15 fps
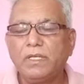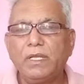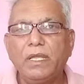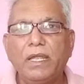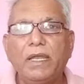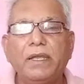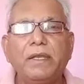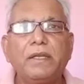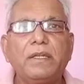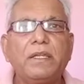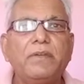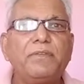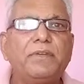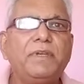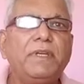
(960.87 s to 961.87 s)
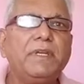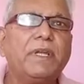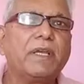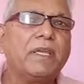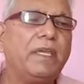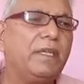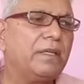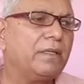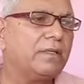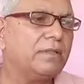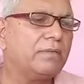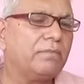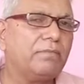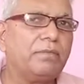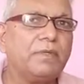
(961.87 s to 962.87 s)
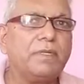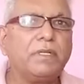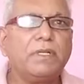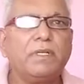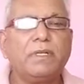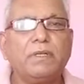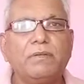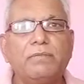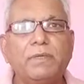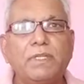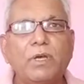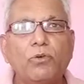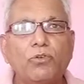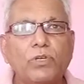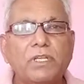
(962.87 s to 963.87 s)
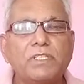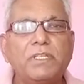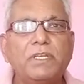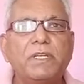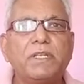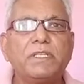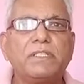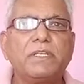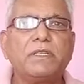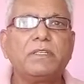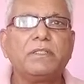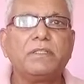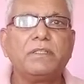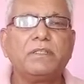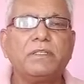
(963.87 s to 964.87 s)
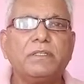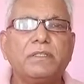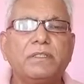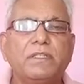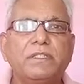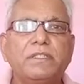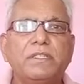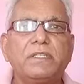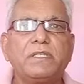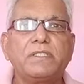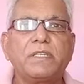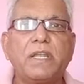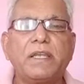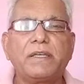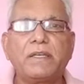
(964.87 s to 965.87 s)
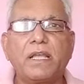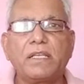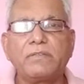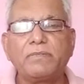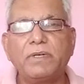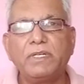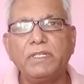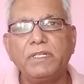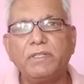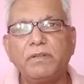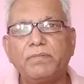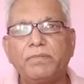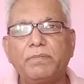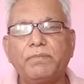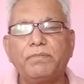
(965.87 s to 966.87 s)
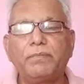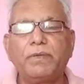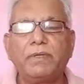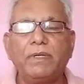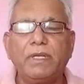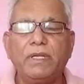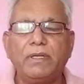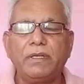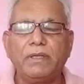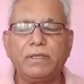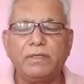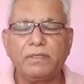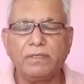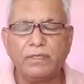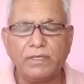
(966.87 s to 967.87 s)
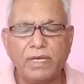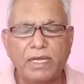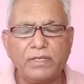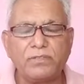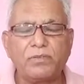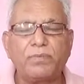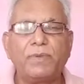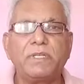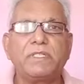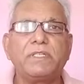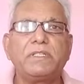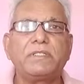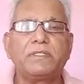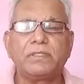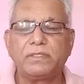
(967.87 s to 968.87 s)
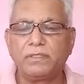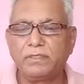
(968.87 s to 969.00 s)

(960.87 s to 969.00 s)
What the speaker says: And in gift deed again, without consideration, this is just like transfer deed of rights of assets.